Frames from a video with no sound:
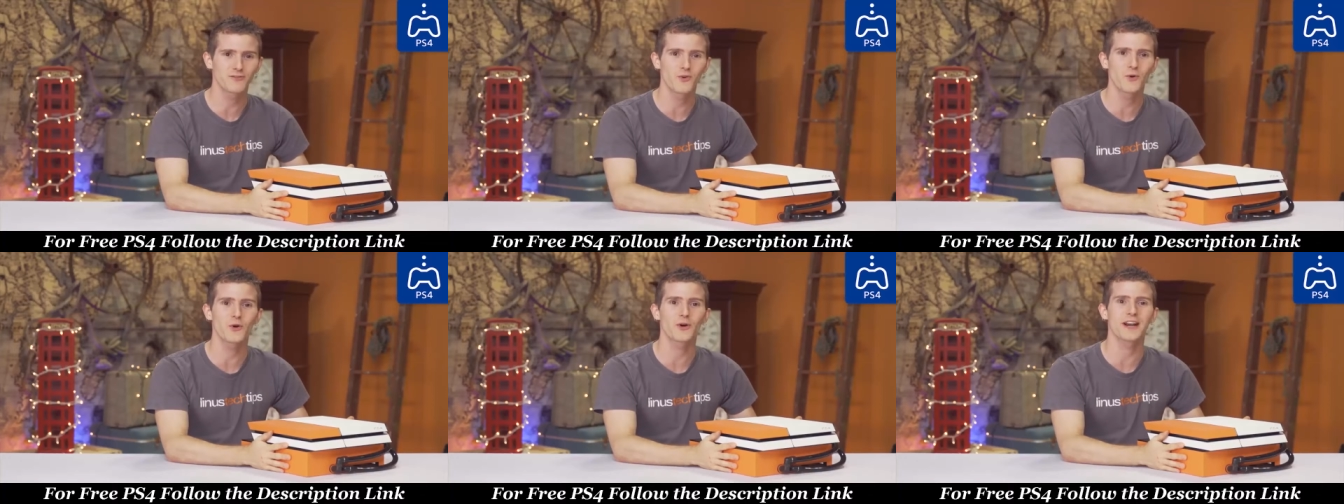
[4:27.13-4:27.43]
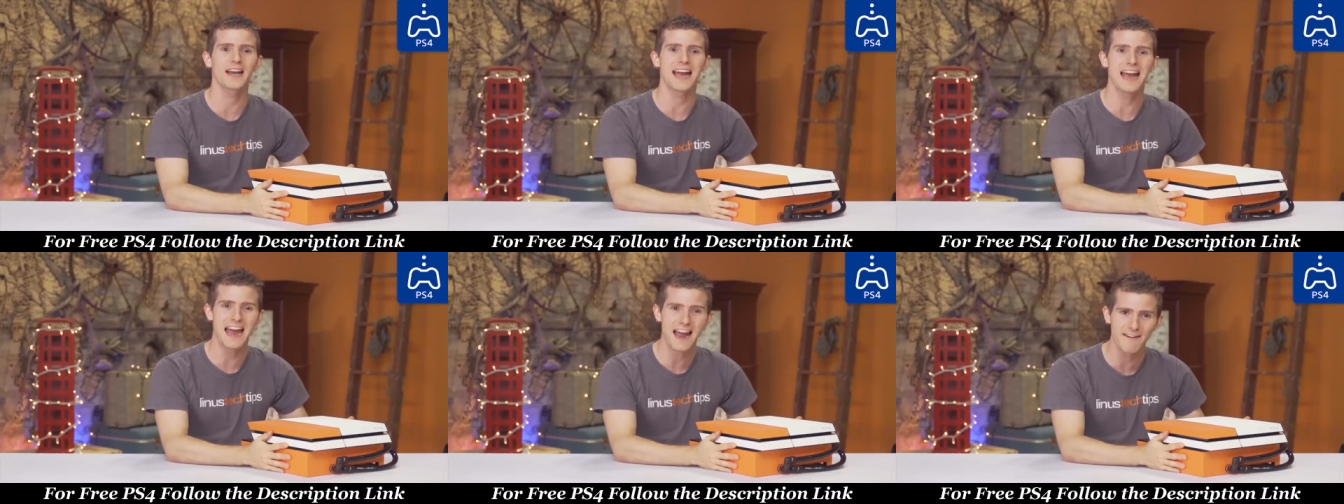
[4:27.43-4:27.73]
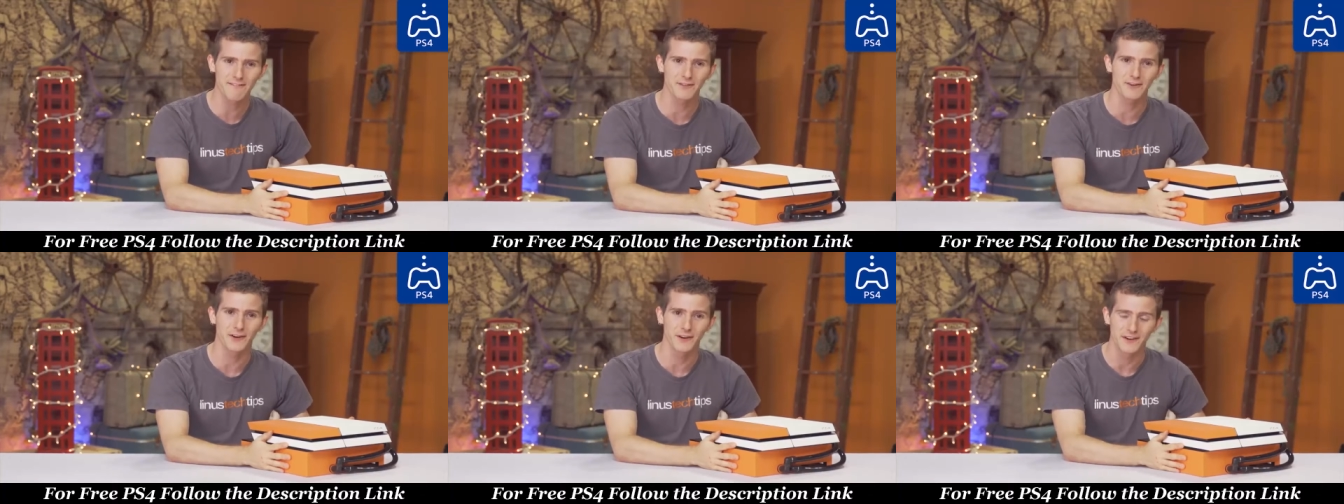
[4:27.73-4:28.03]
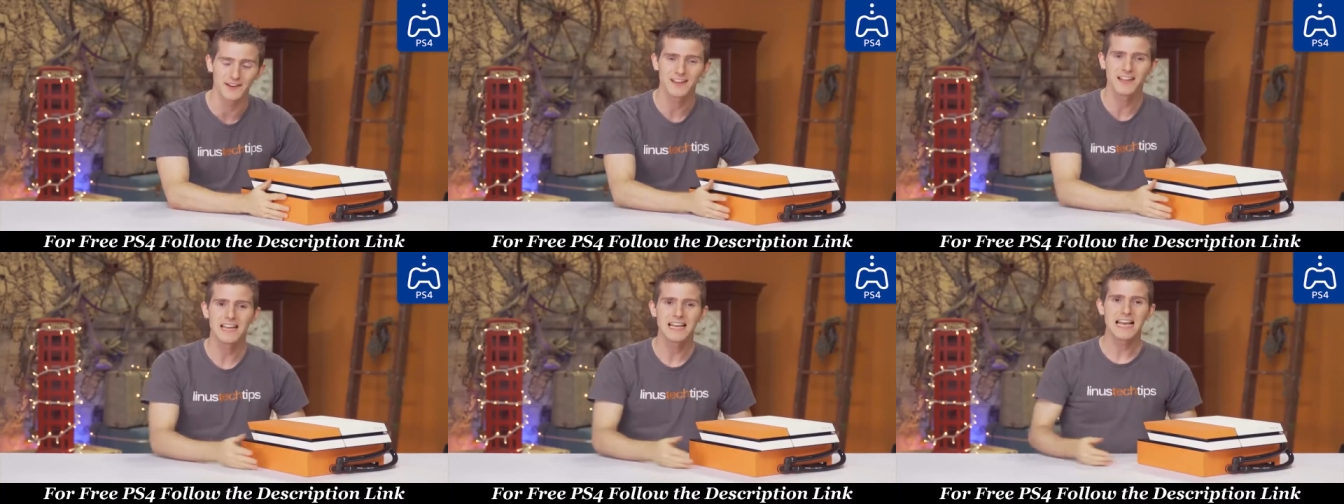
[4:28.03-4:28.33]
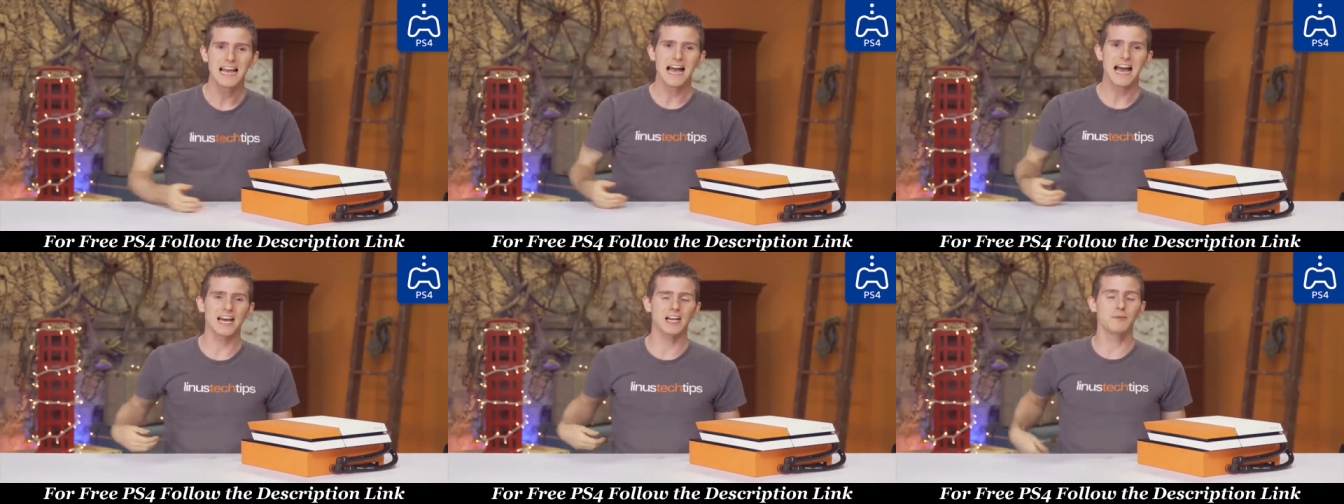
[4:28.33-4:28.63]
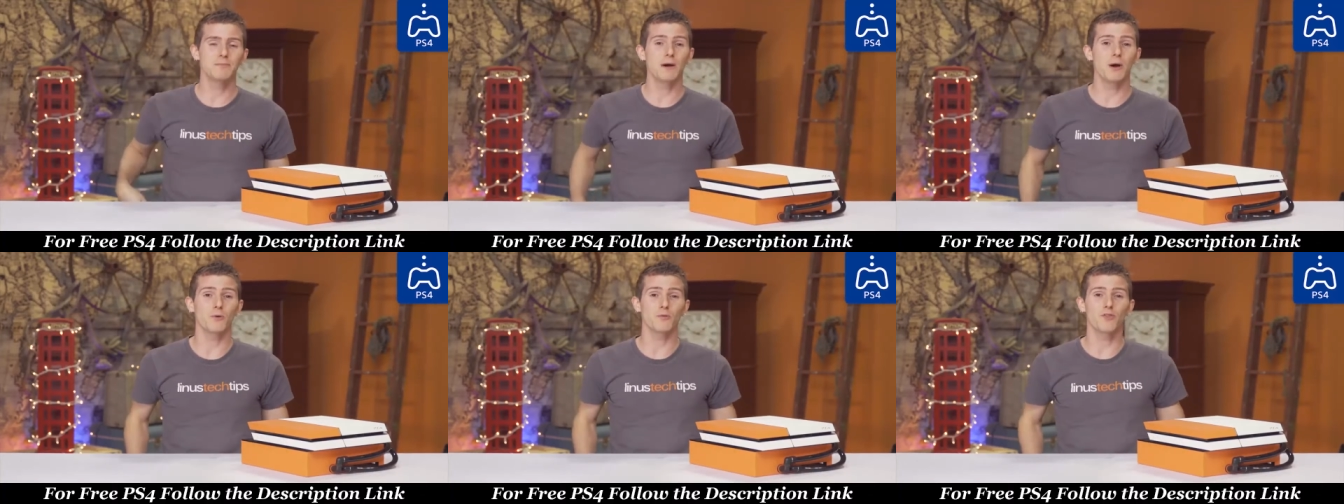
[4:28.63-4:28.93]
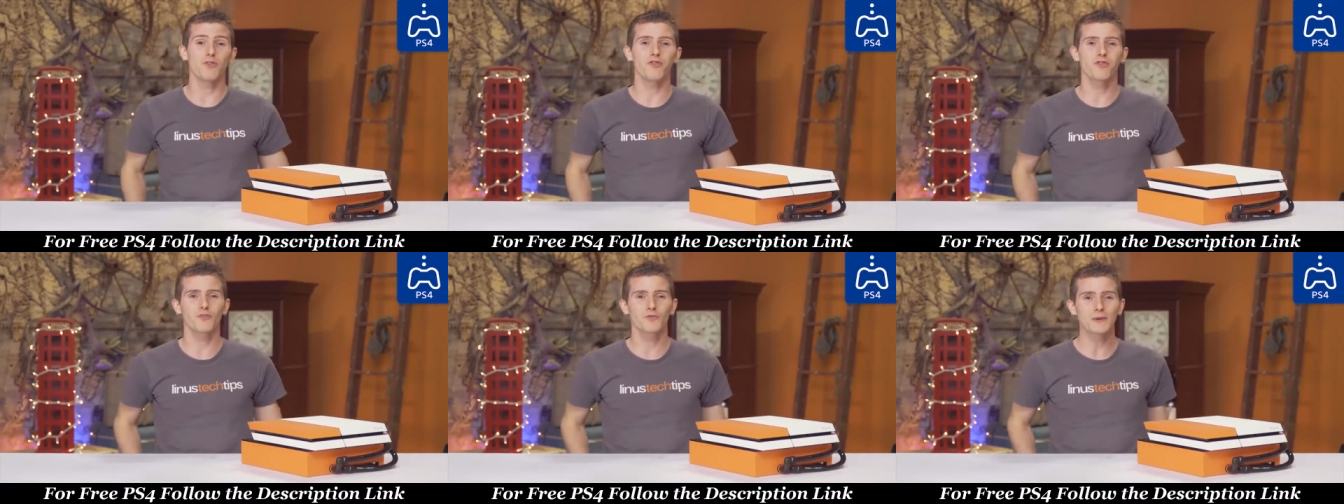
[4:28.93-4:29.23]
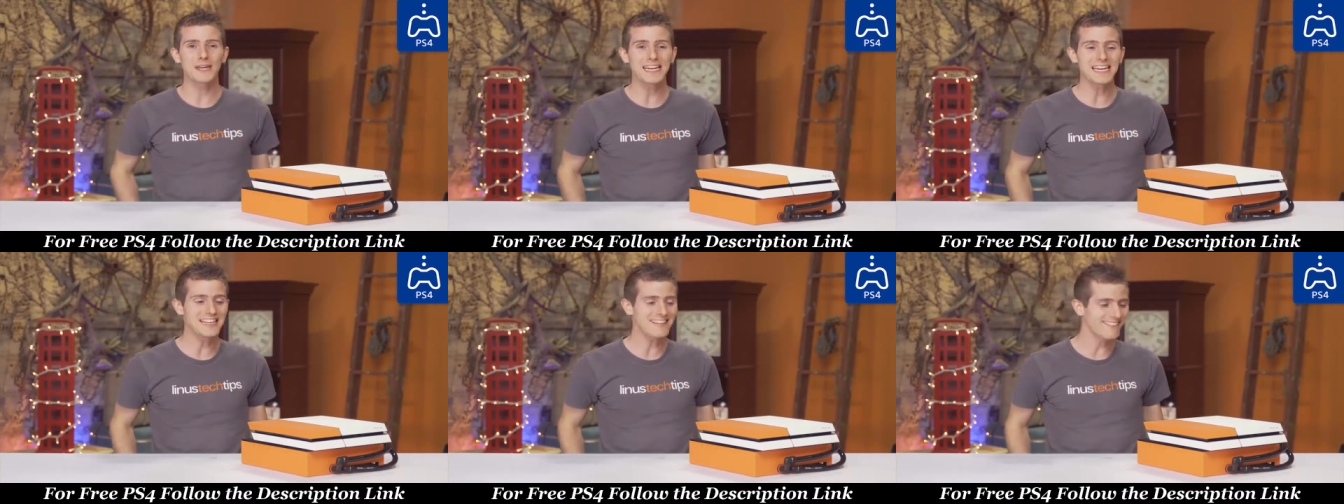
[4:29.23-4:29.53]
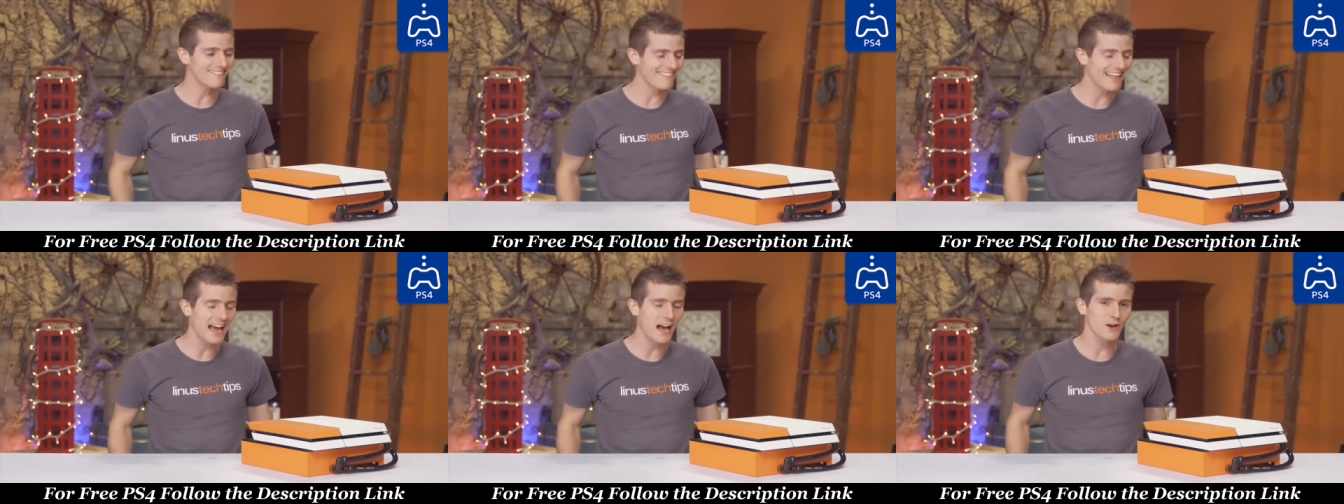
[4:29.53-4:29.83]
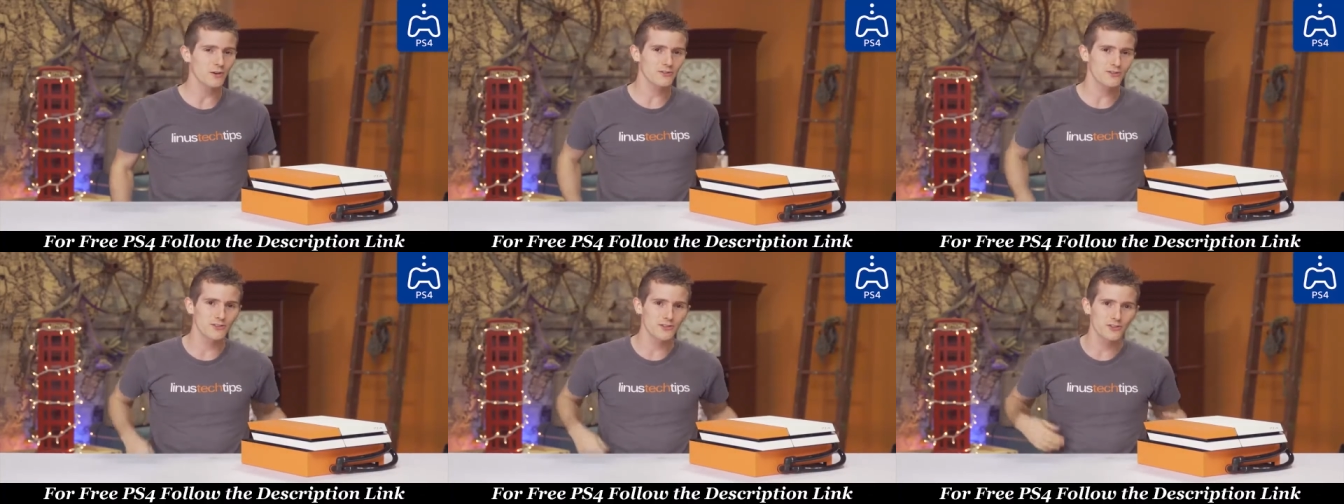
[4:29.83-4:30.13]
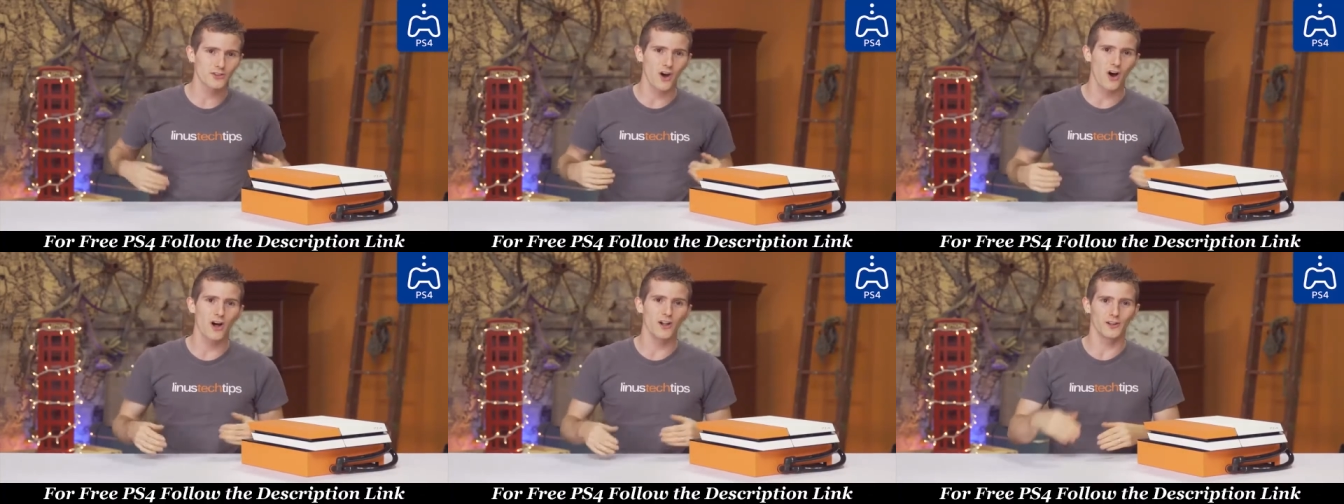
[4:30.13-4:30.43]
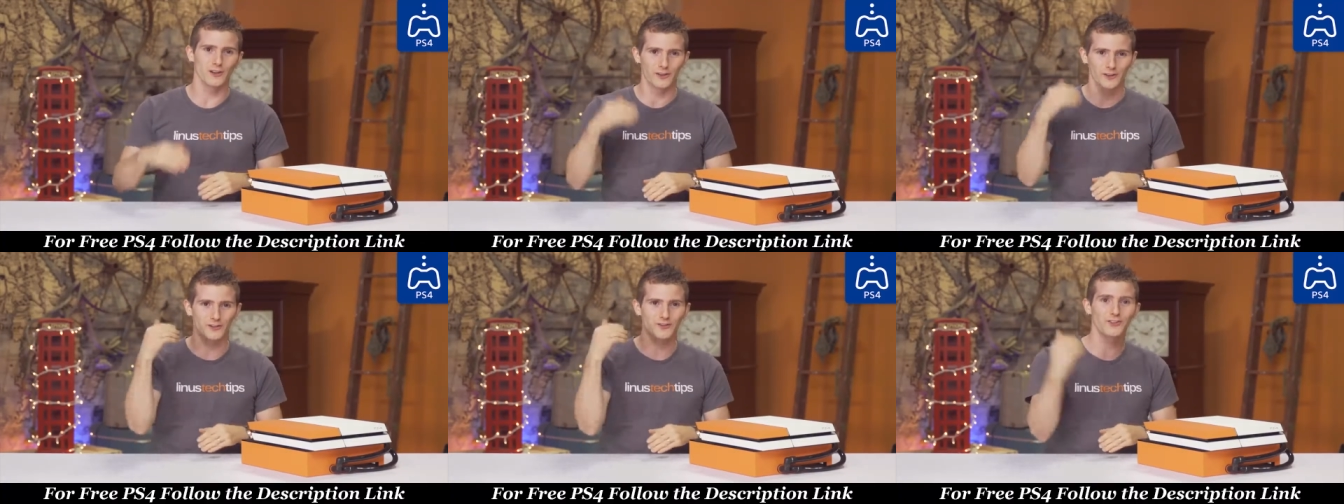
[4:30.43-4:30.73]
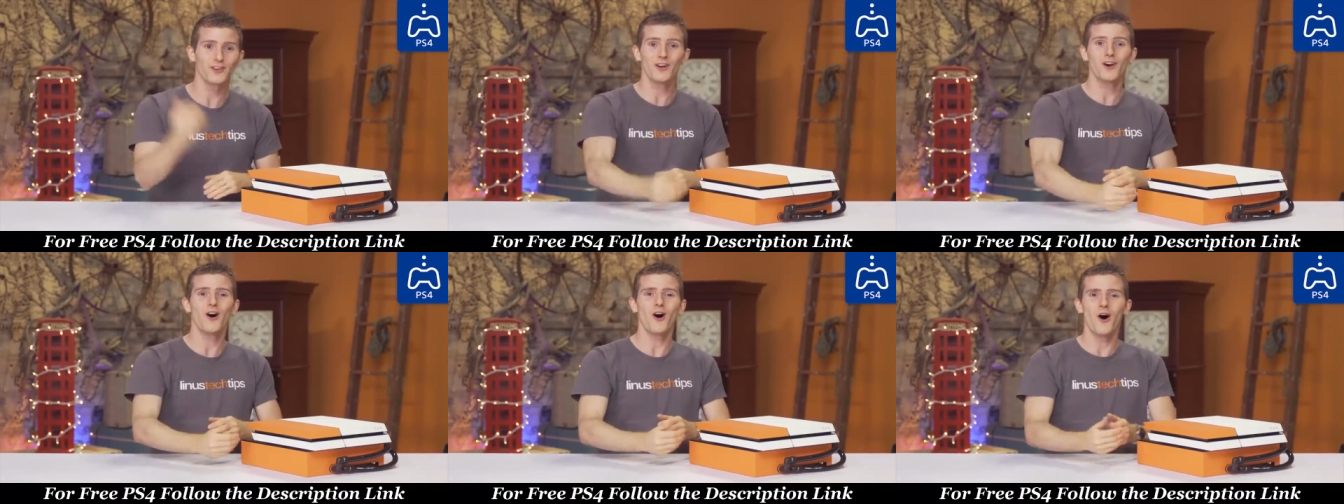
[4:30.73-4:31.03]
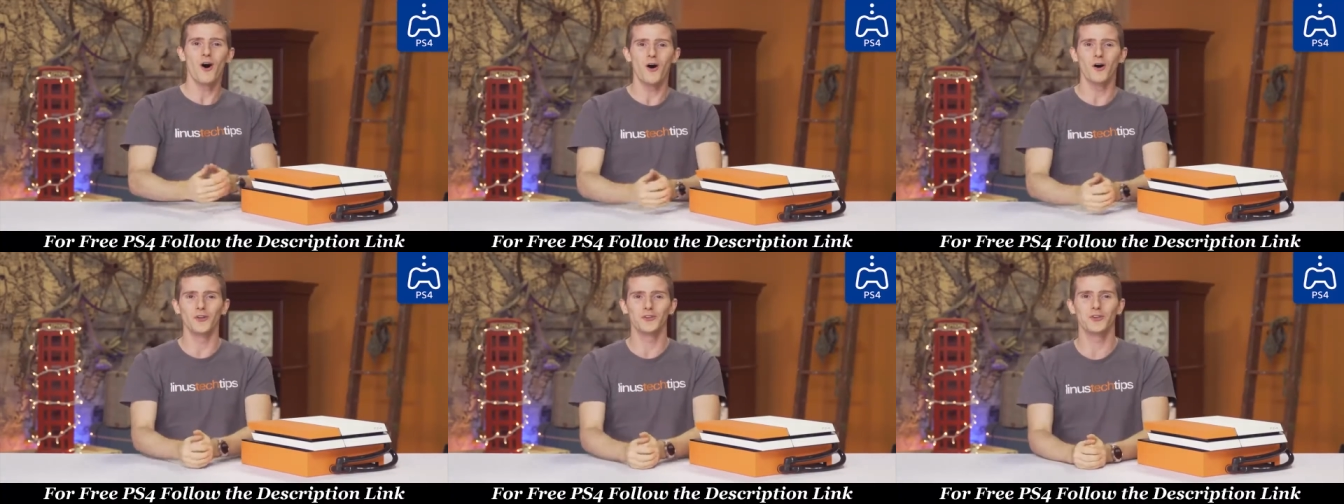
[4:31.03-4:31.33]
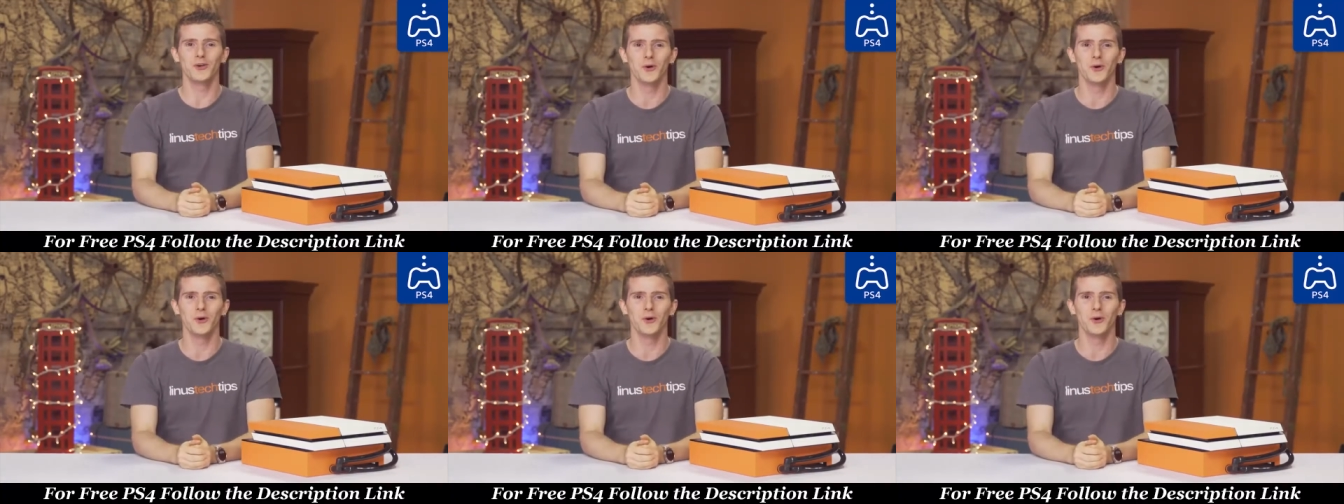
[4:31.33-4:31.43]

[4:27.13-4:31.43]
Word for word: 4 ever at about $3,000 all